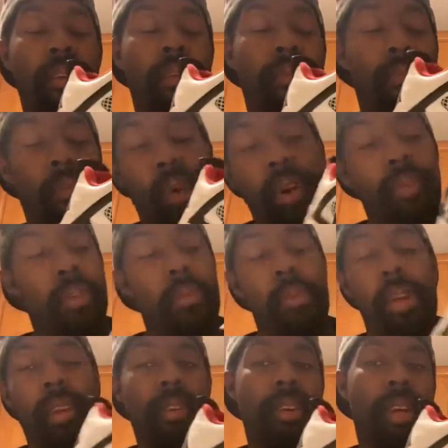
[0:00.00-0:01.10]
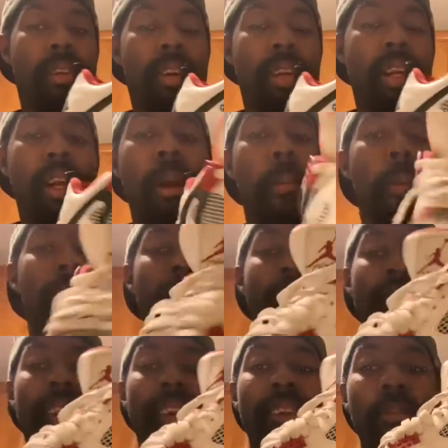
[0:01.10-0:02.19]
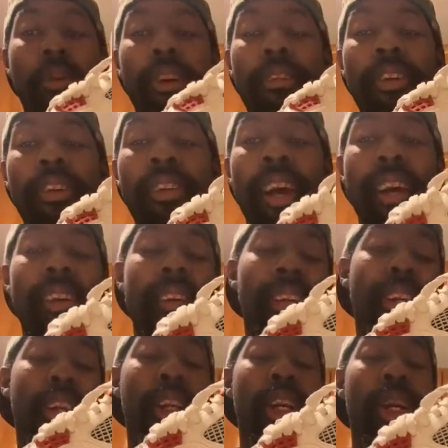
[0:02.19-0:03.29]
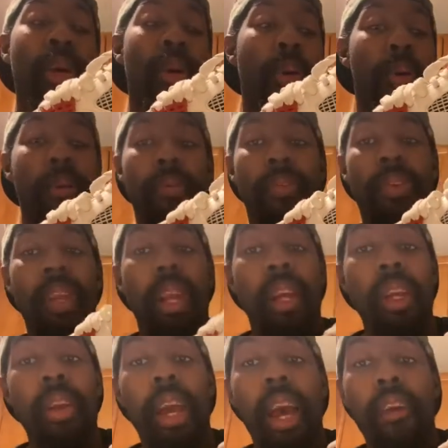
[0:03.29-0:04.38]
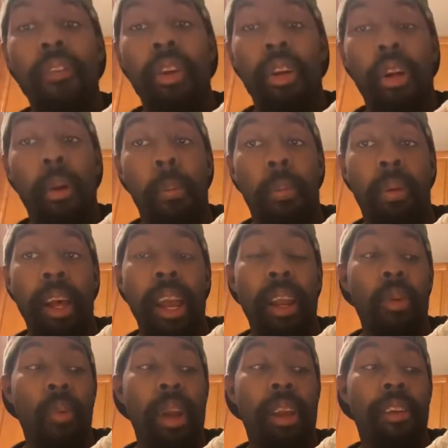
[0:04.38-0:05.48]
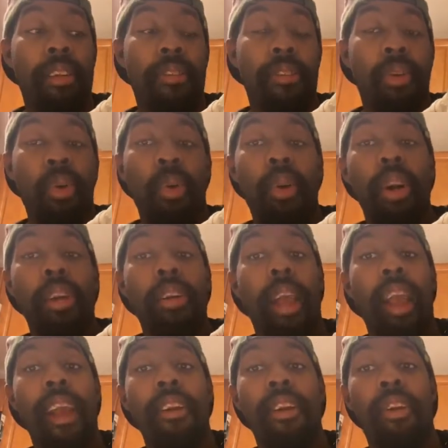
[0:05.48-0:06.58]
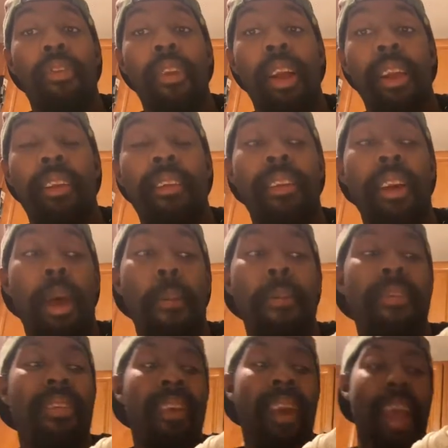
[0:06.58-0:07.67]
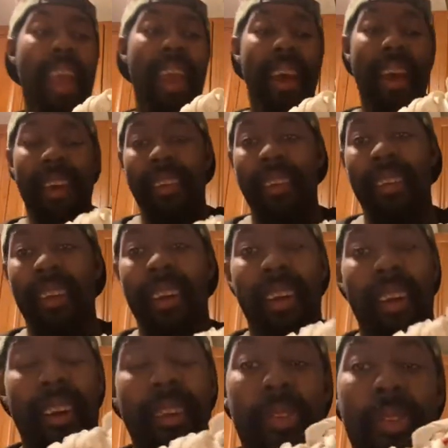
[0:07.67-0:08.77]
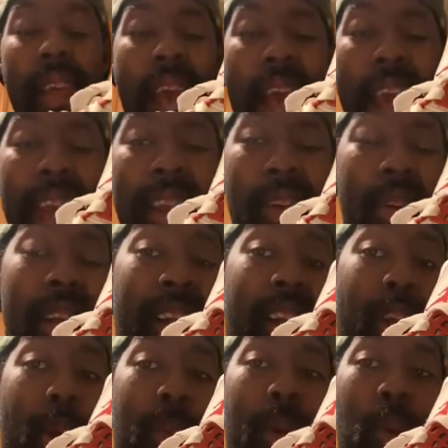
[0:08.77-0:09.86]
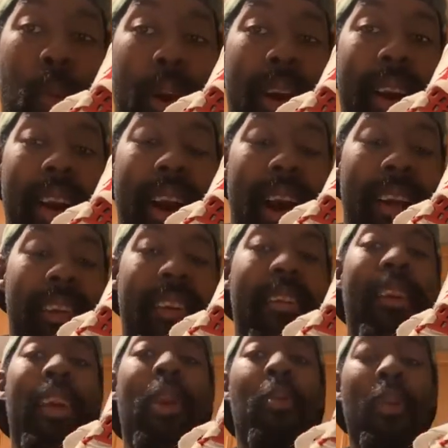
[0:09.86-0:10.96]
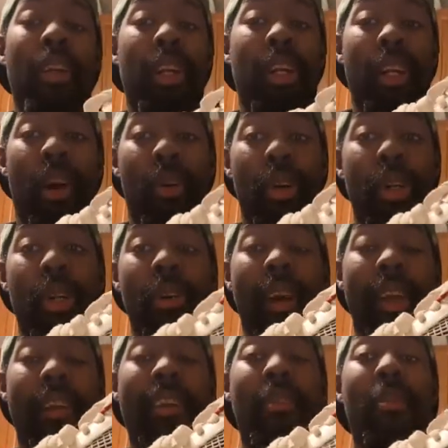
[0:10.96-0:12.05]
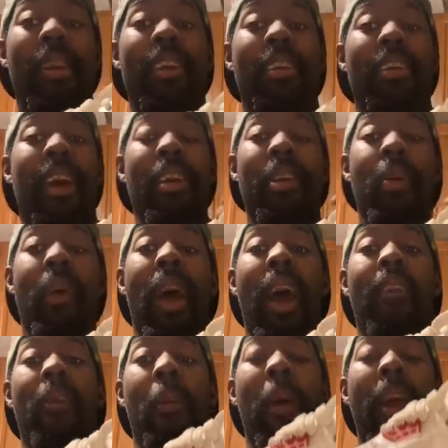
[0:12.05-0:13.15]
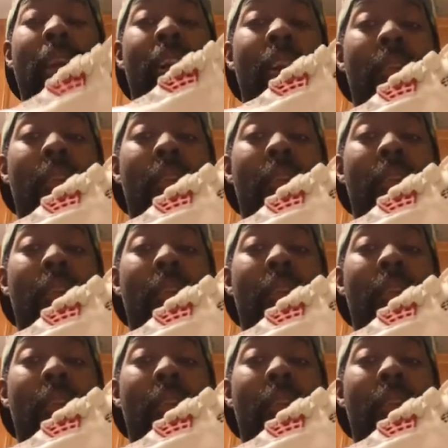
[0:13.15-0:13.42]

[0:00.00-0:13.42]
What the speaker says: well, the medial side's right here, but on both your sides of your shoe. You have your black wings, of course, and your red tips. And I do get a little bit worried, honestly, with an older shoe like this because I do have a pair of